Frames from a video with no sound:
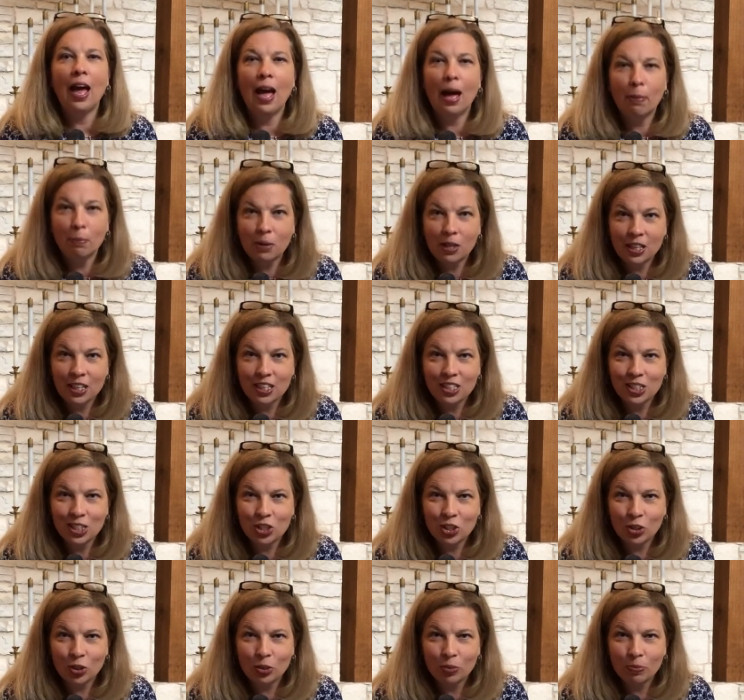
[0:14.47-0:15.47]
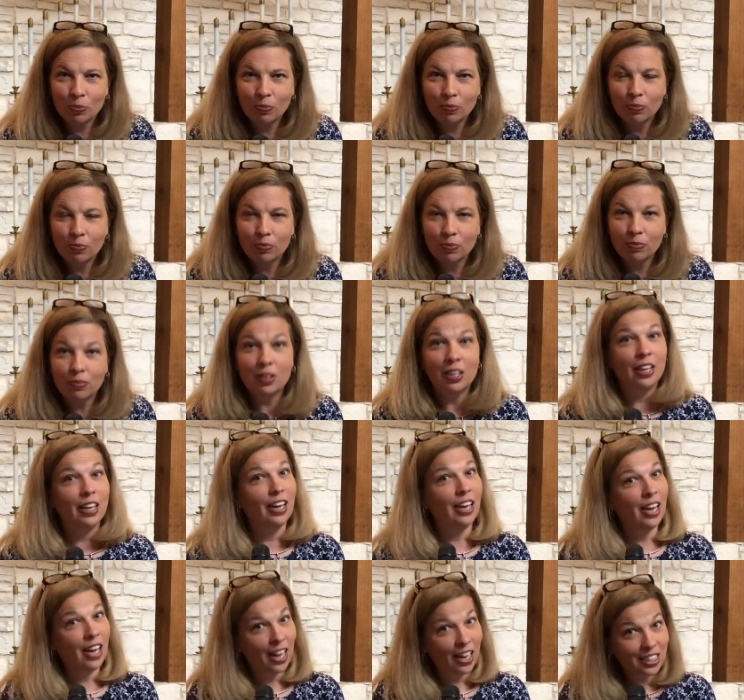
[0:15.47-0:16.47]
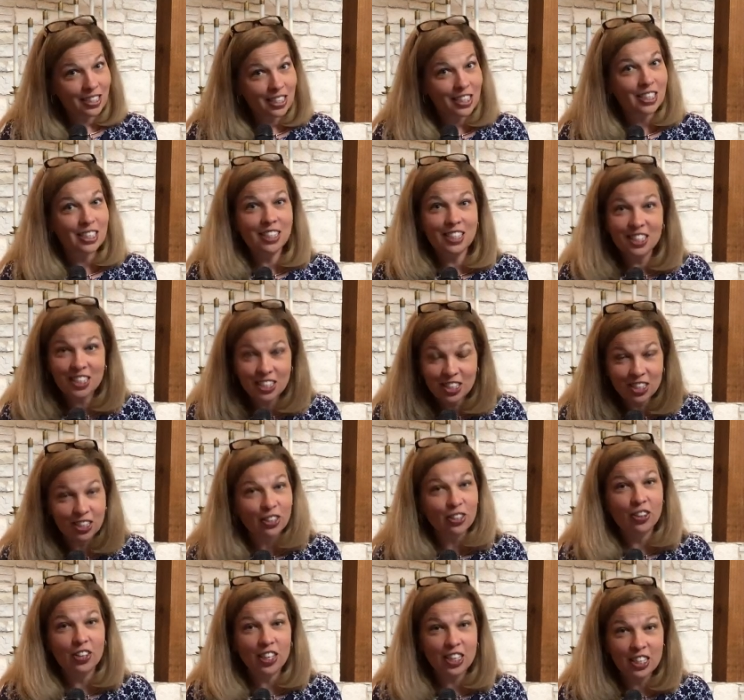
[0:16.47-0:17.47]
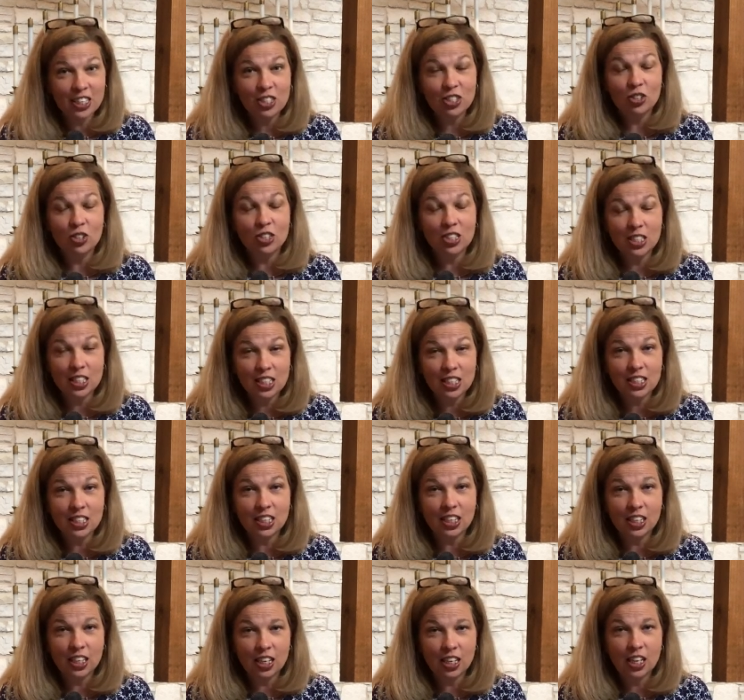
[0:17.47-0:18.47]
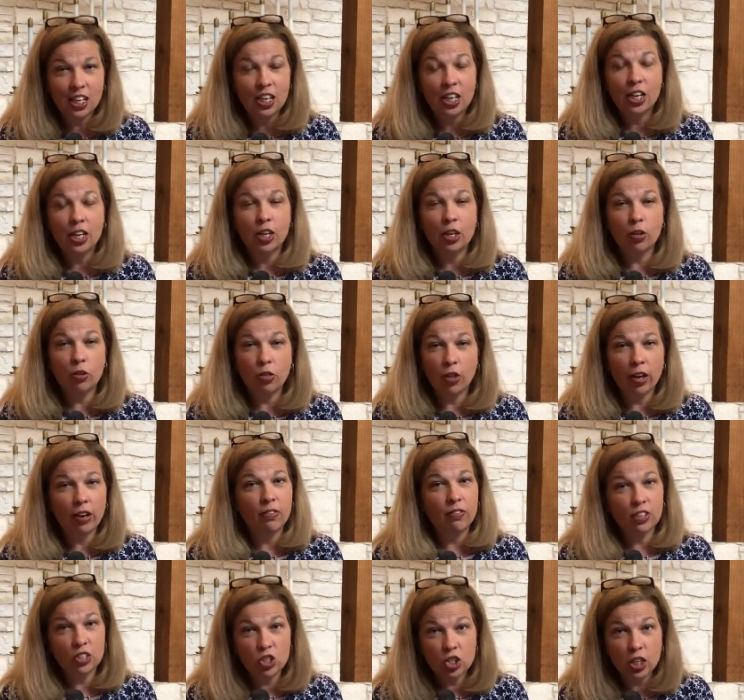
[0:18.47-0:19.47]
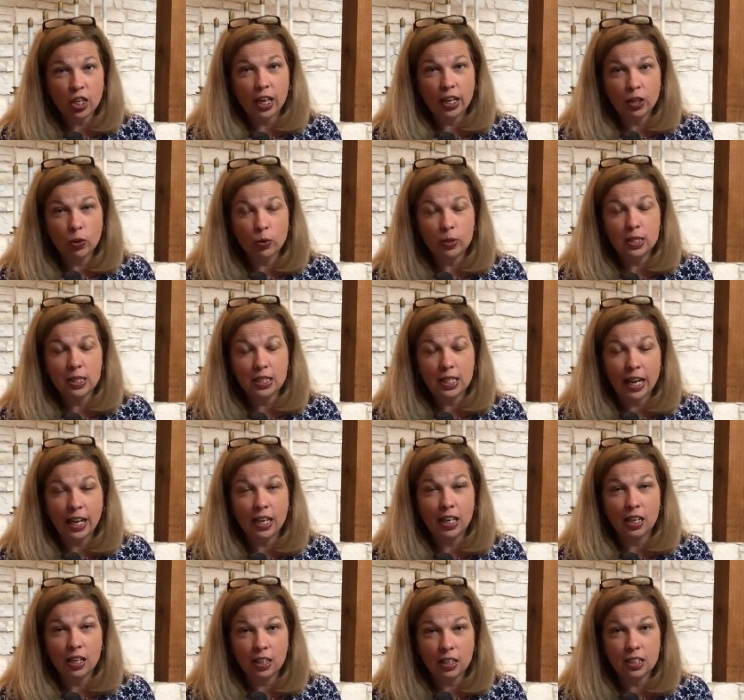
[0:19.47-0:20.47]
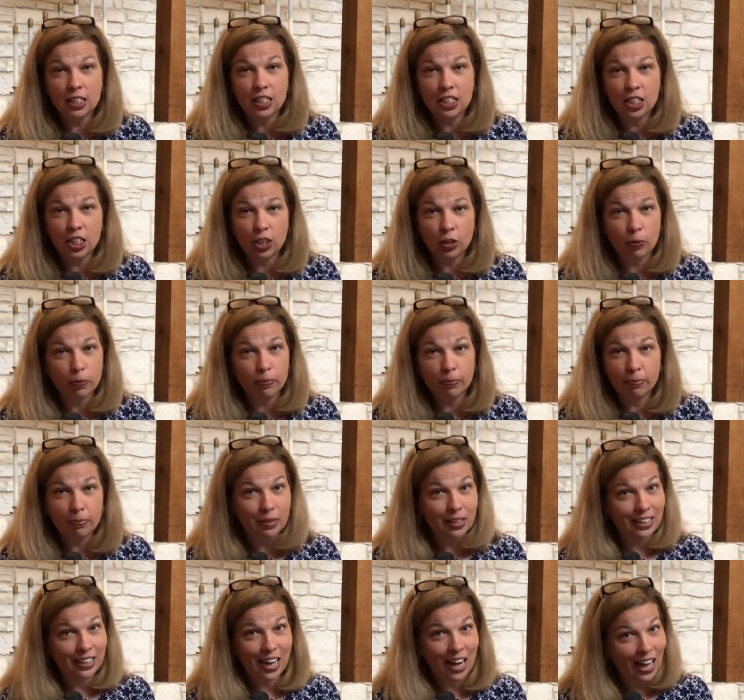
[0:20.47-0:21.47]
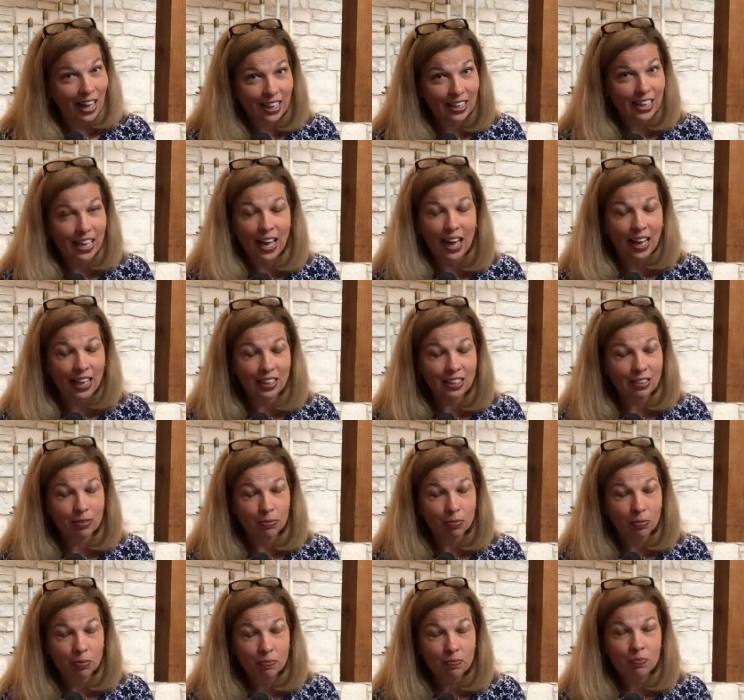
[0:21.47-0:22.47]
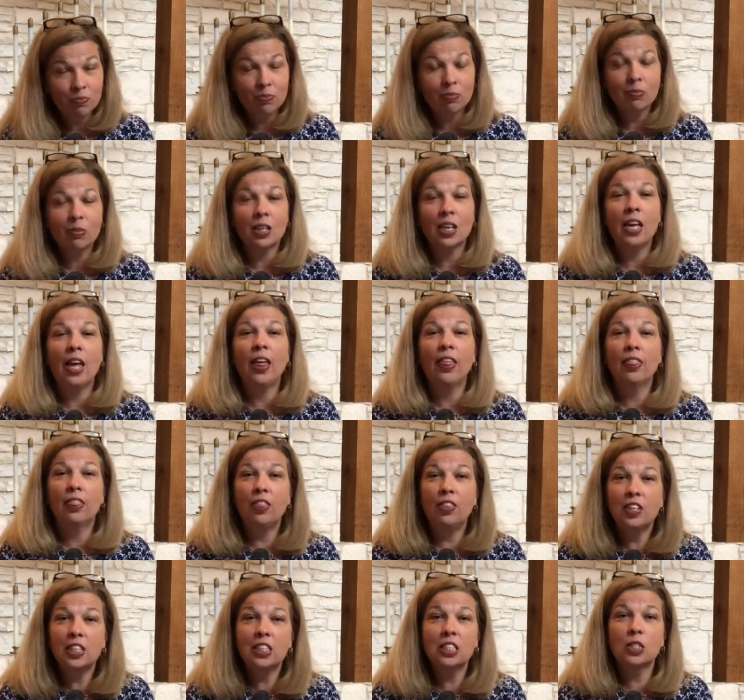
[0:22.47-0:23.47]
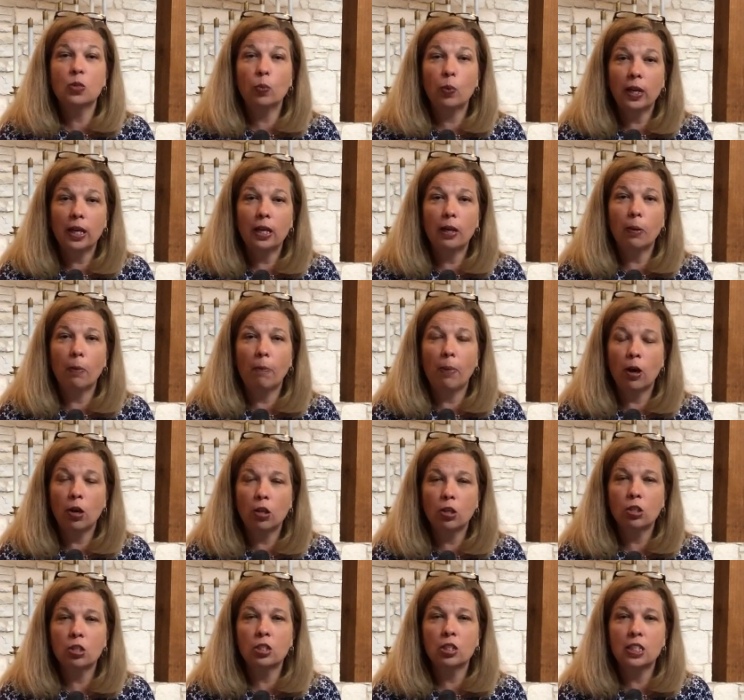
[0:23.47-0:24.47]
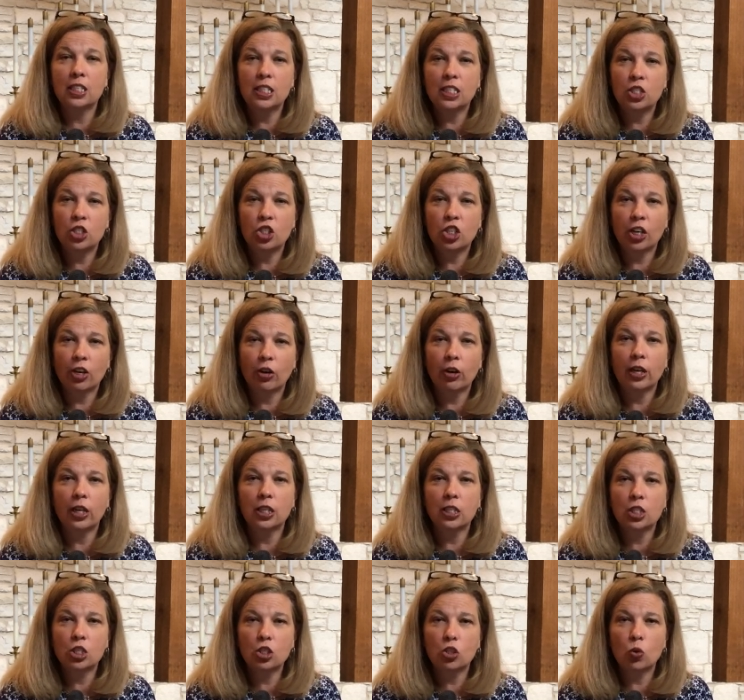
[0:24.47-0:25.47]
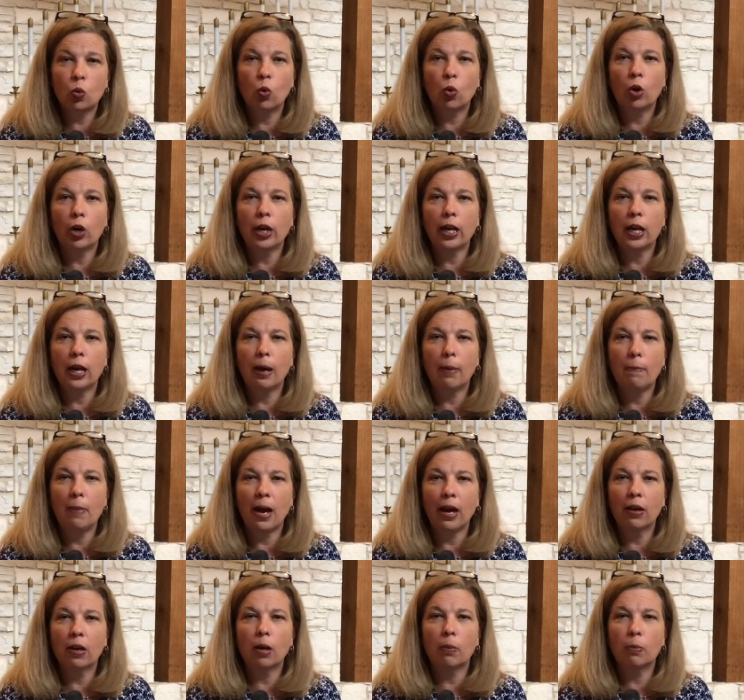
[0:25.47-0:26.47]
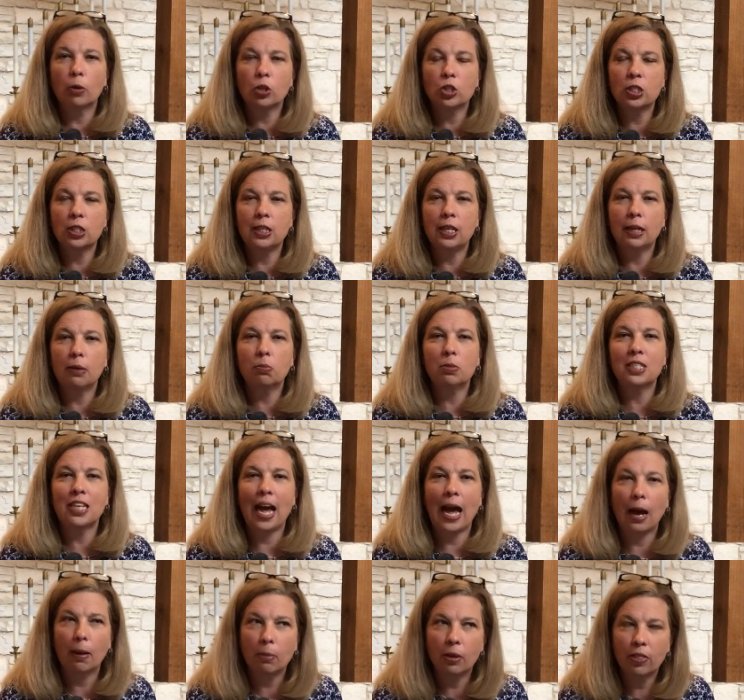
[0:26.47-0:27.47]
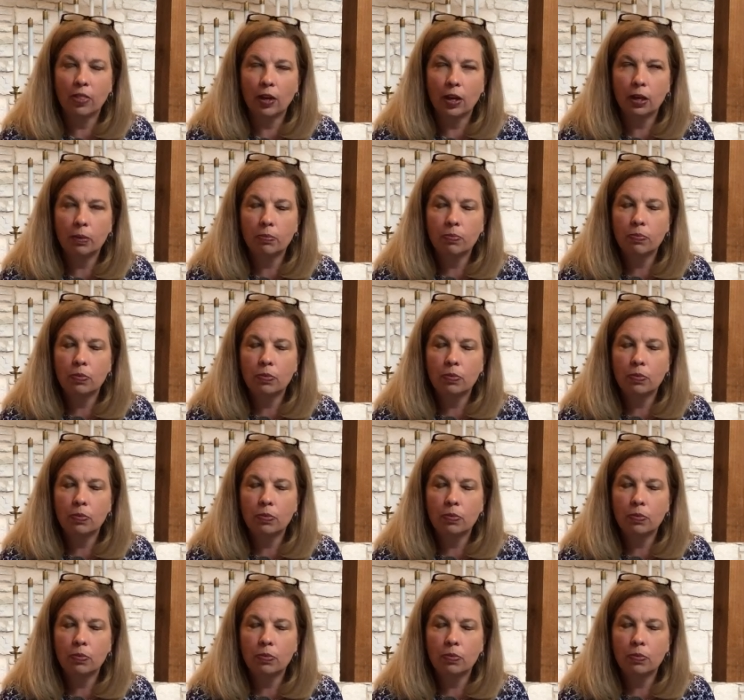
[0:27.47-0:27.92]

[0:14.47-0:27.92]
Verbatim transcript: Happy Easter. Yes, it's still the Easter season. You thought eventually I'd quit saying it, didn't you? But not yet. This week, Paul is sharing a story about a person named Tabitha.